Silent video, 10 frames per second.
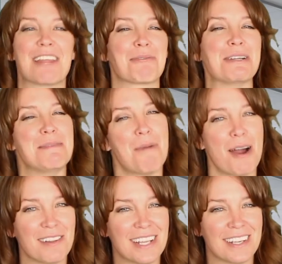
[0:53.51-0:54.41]
3D
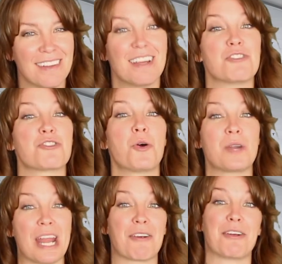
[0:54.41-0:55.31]
modeling, drone
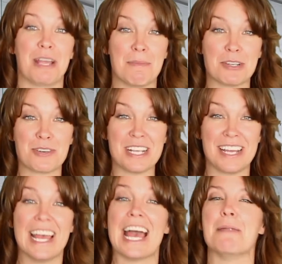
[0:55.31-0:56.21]
aerial imagery,
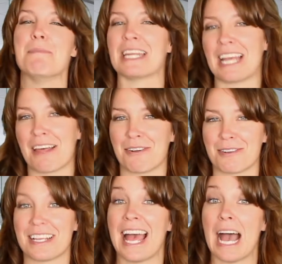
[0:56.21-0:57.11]
and many
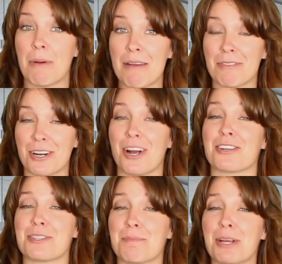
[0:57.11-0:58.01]
others. However, our
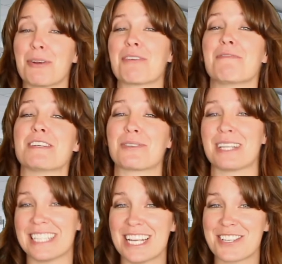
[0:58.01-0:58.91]
superior
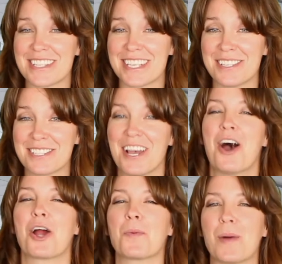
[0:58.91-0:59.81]
visualization skills
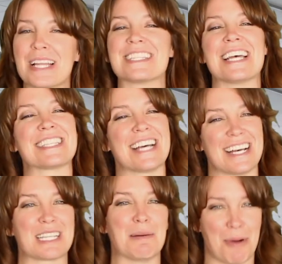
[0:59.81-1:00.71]
are what sets
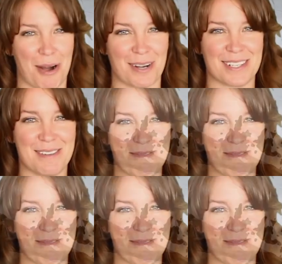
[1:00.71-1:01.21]
us apart.